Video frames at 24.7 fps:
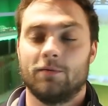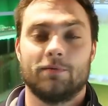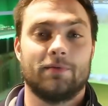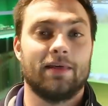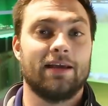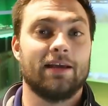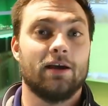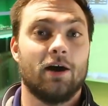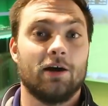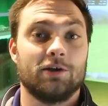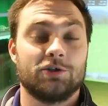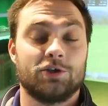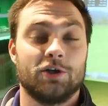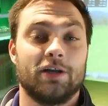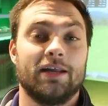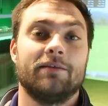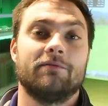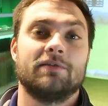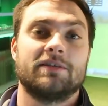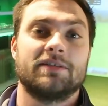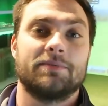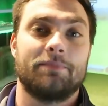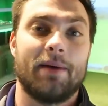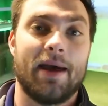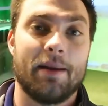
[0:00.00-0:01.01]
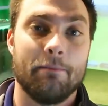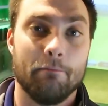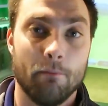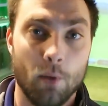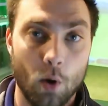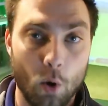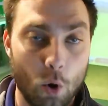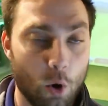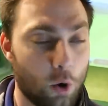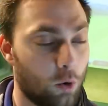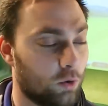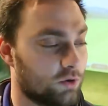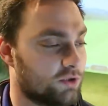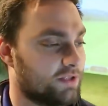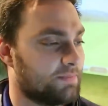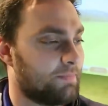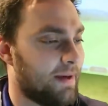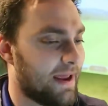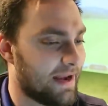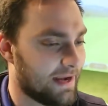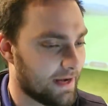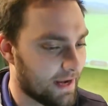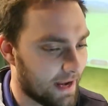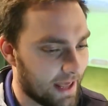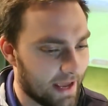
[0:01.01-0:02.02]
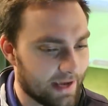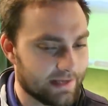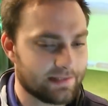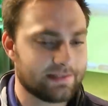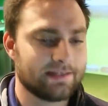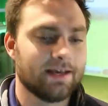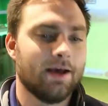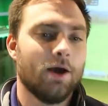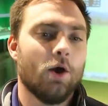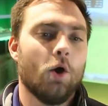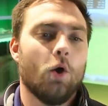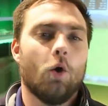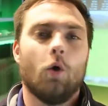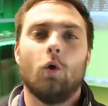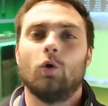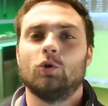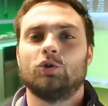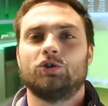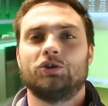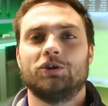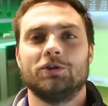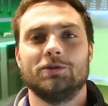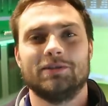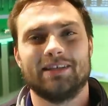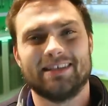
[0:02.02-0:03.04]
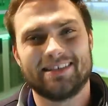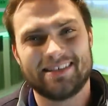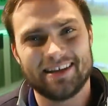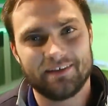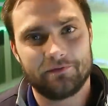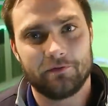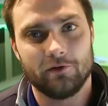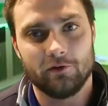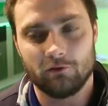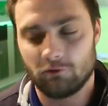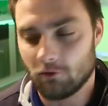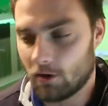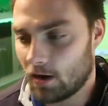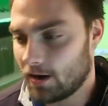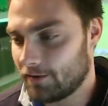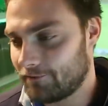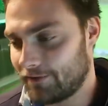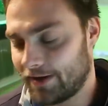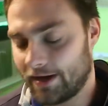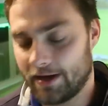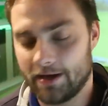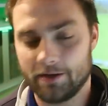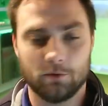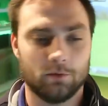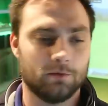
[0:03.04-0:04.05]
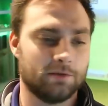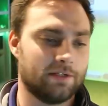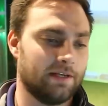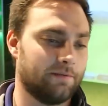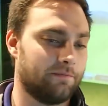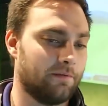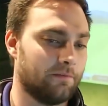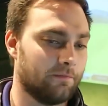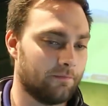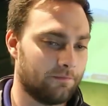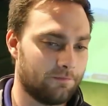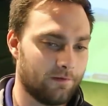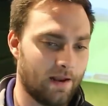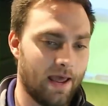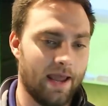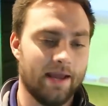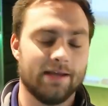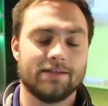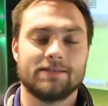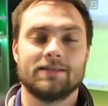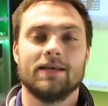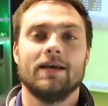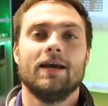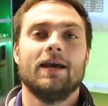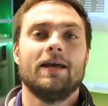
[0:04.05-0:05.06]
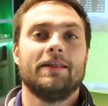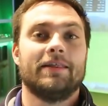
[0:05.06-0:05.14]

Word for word: think I should either spend more or spend less or choose a different drive head or different flex,